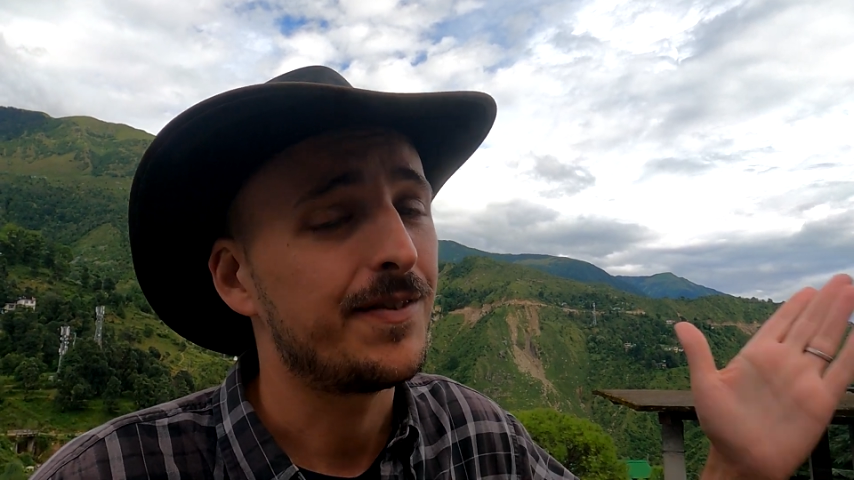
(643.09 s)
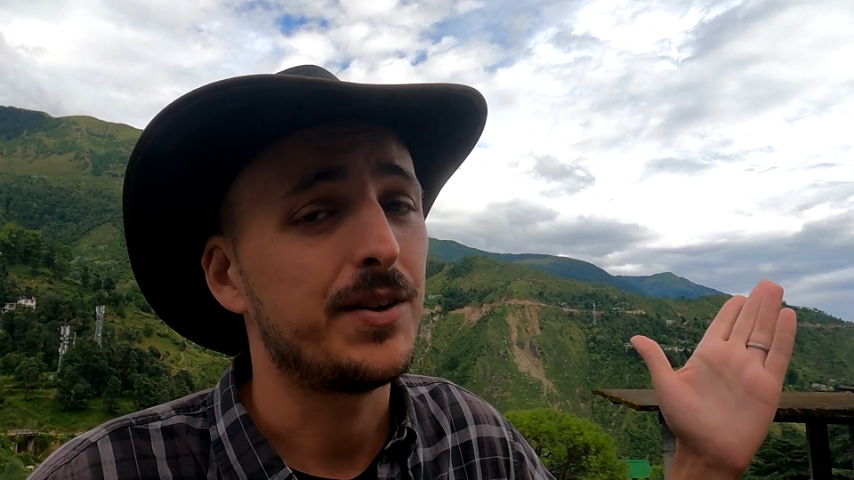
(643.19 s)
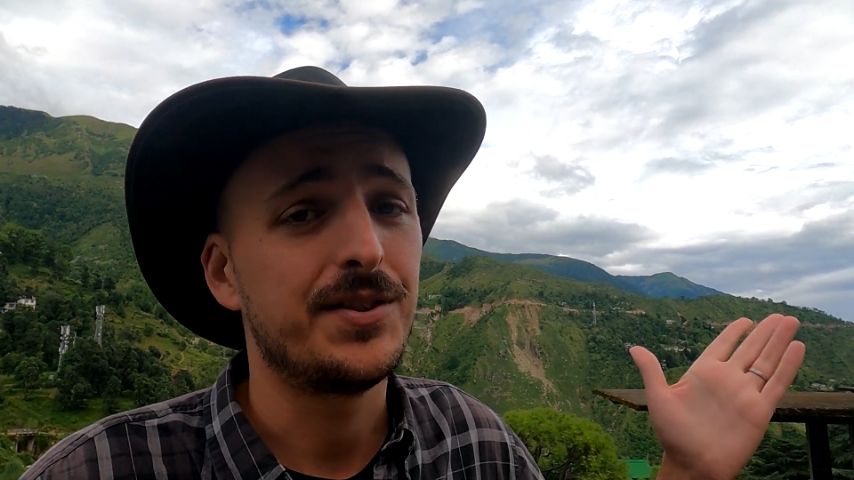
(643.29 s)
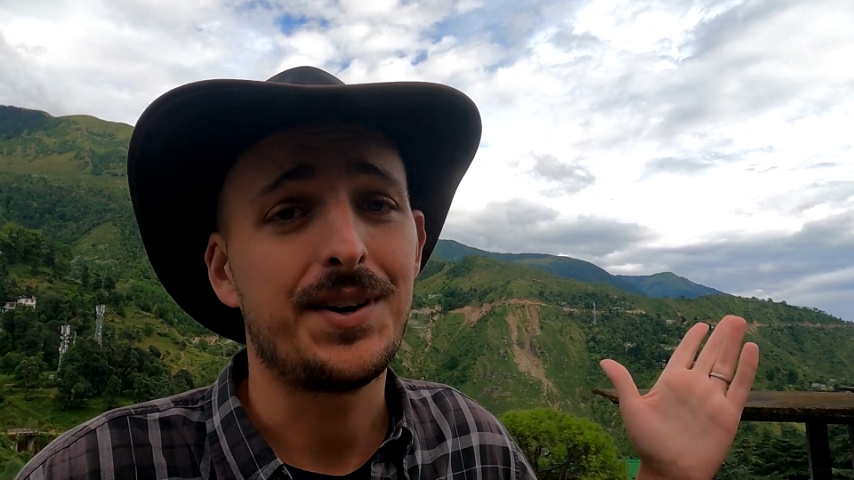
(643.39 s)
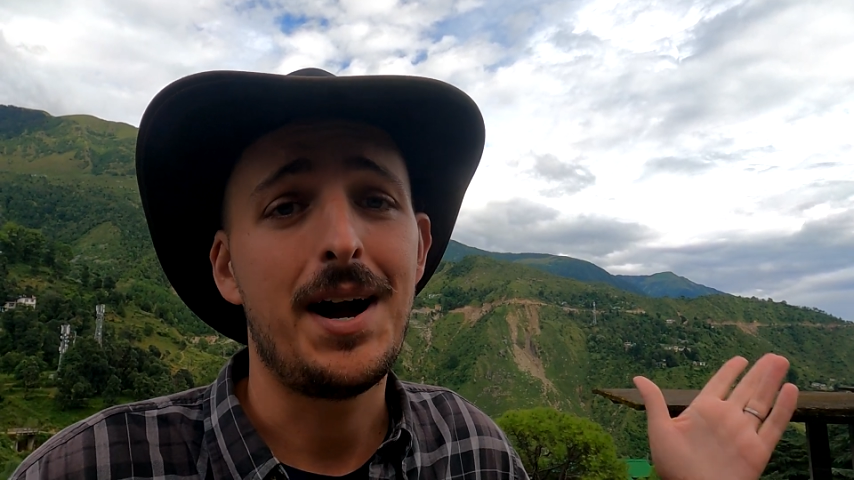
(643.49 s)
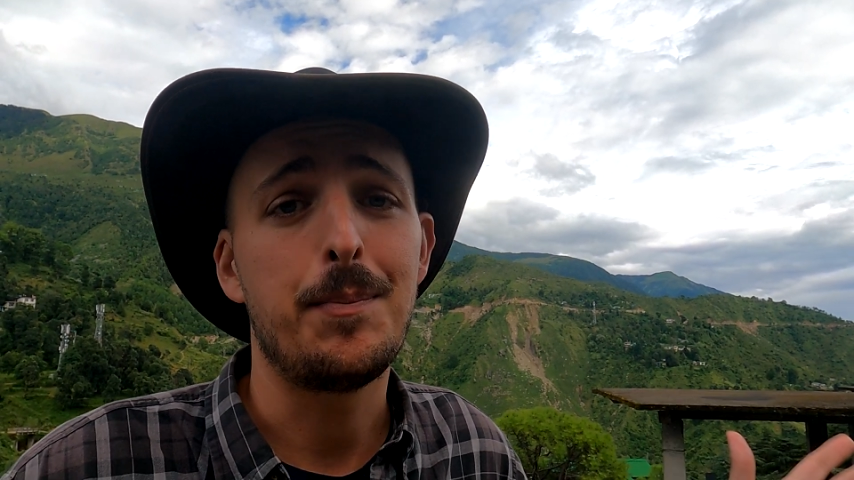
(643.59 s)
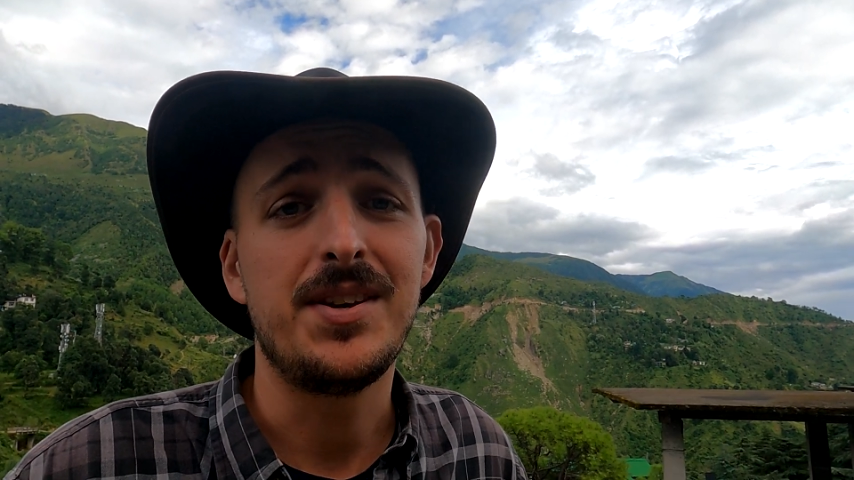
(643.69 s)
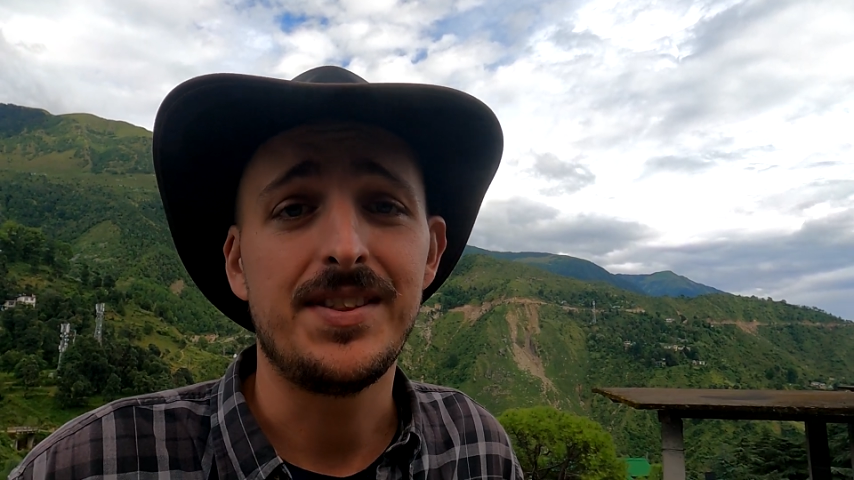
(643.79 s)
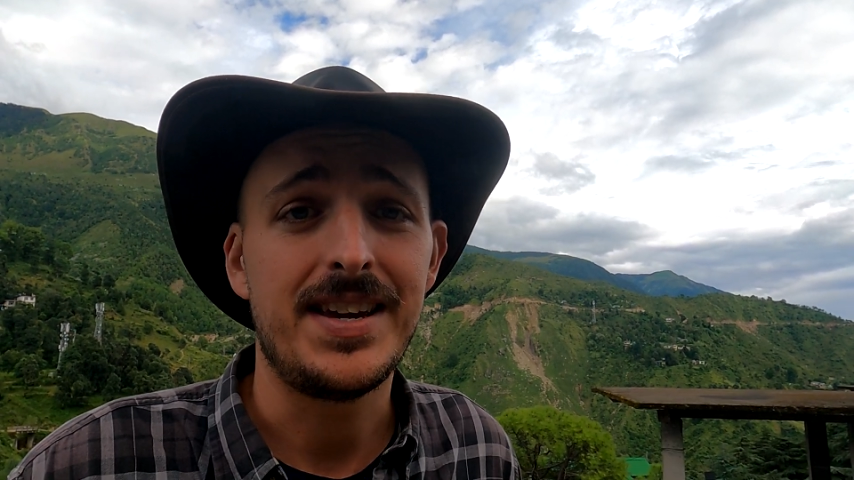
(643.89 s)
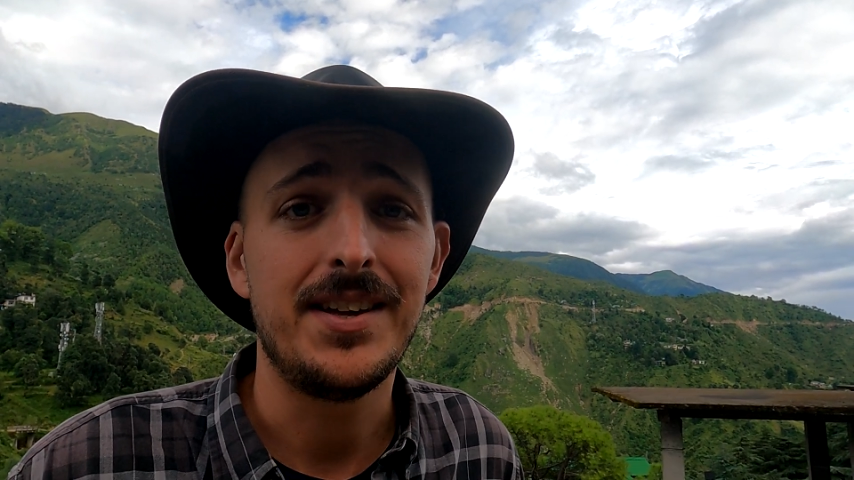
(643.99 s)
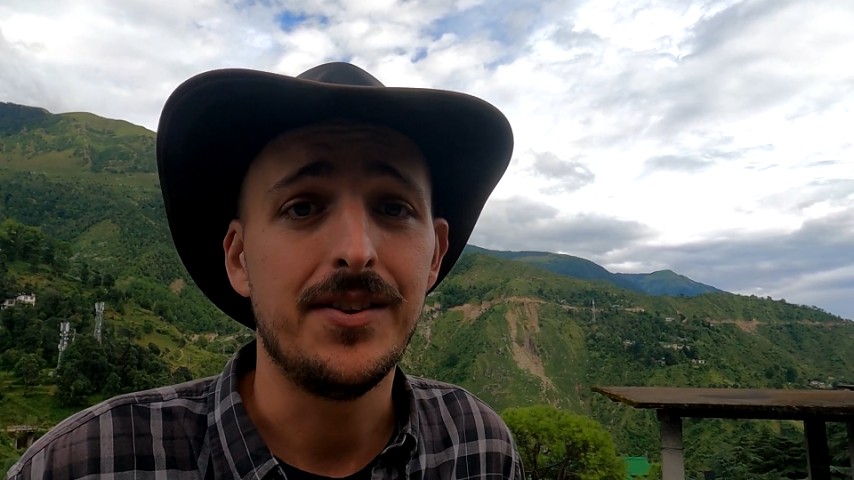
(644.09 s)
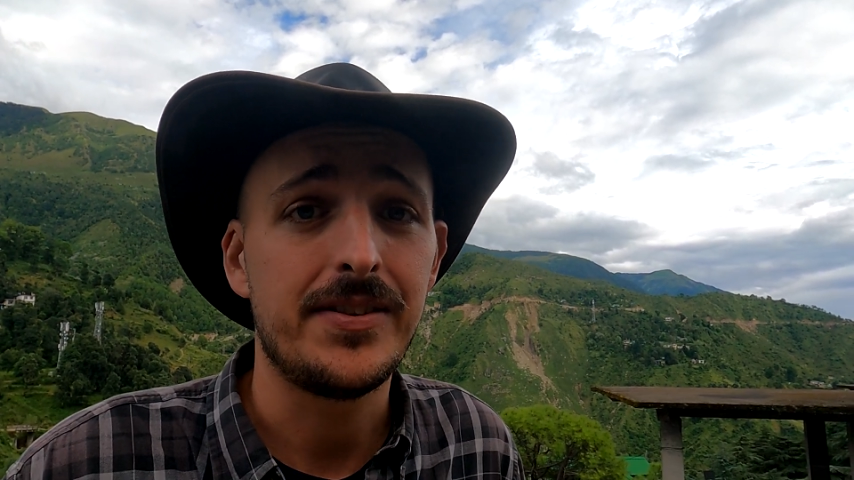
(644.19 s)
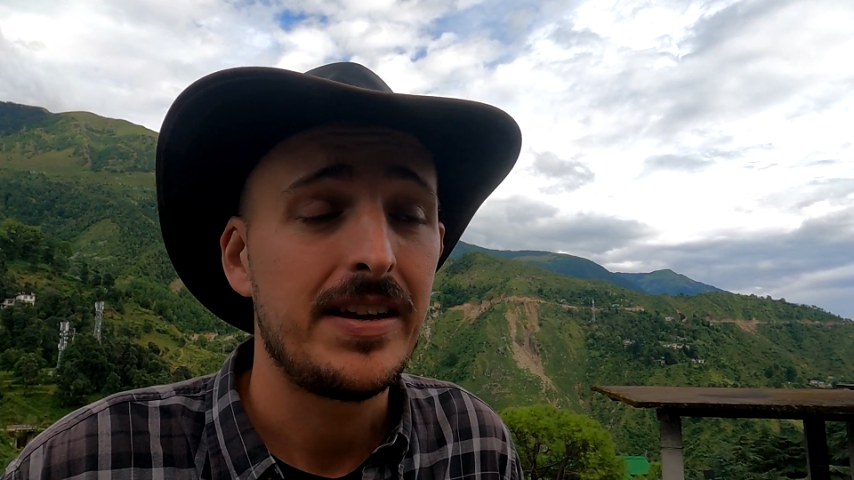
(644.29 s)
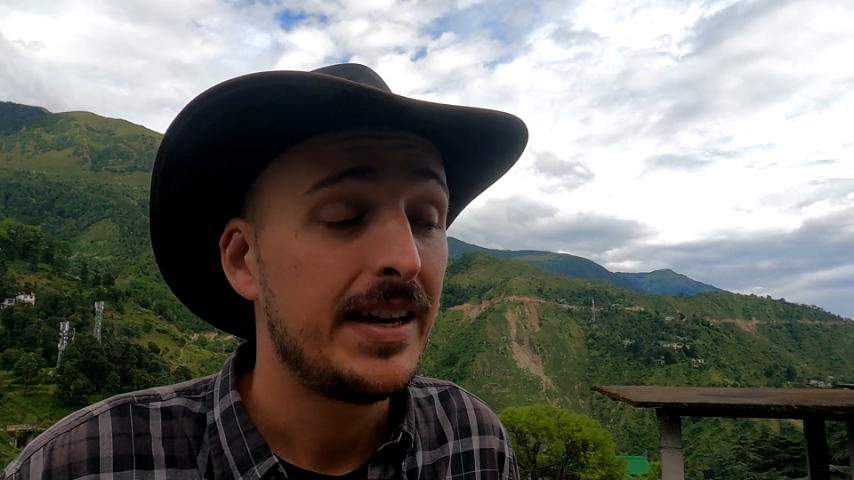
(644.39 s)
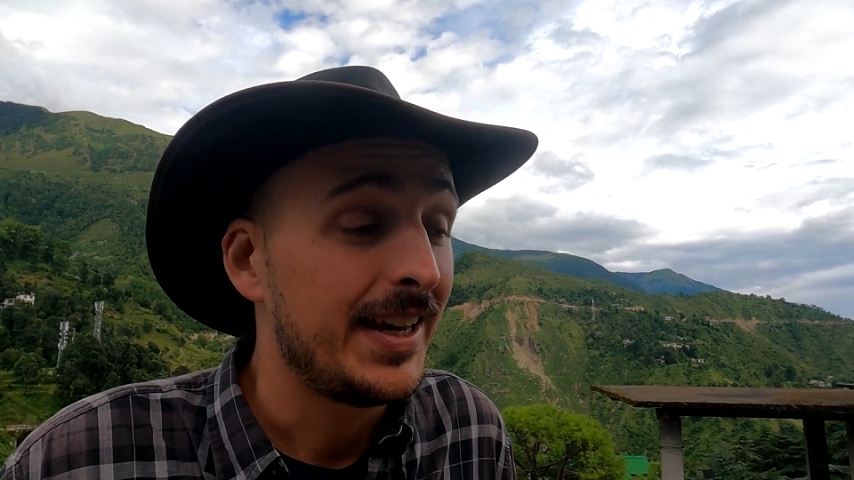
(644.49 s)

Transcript: further up into the hills